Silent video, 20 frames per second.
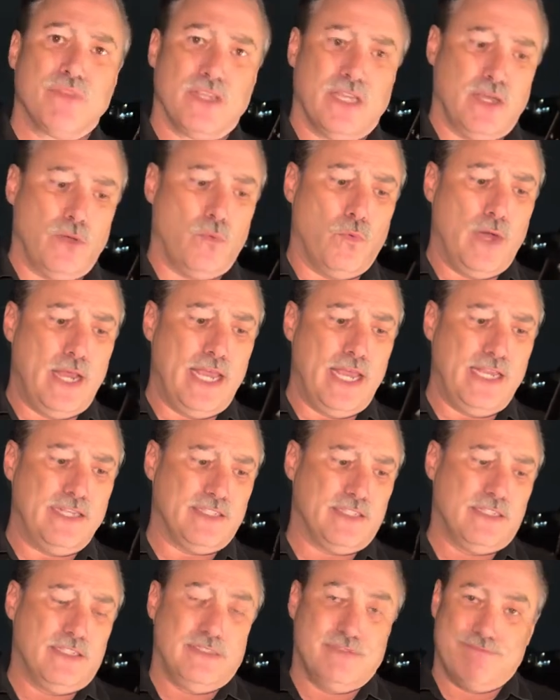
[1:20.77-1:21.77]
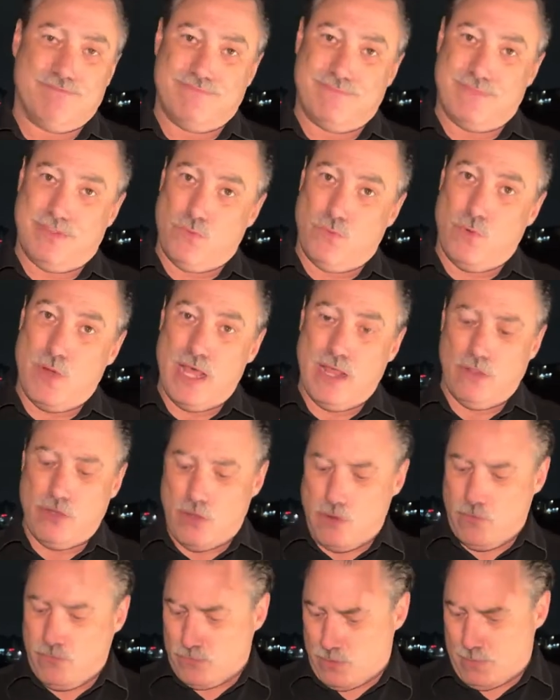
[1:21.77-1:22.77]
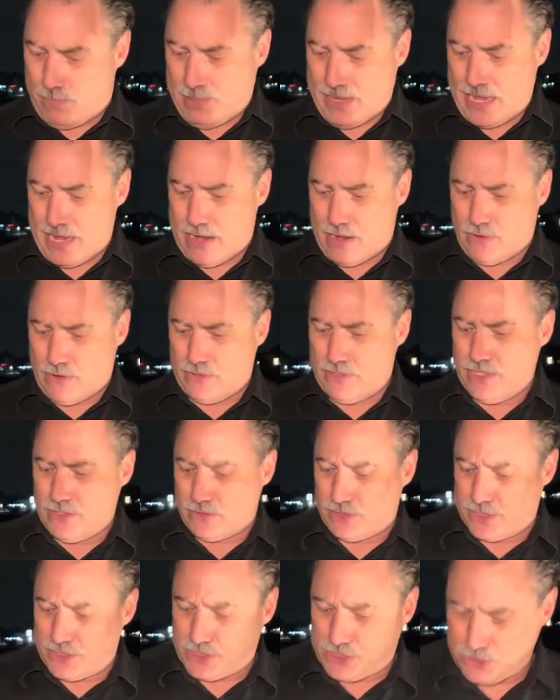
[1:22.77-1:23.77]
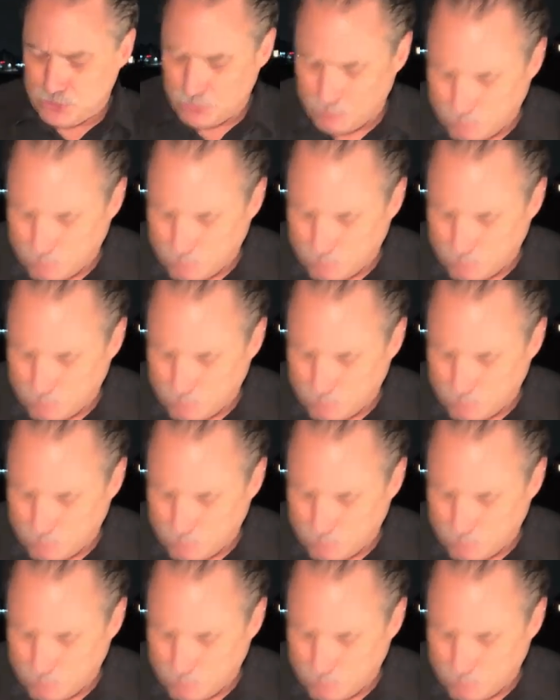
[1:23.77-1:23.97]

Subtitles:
It weighs well over a pound, nearly 2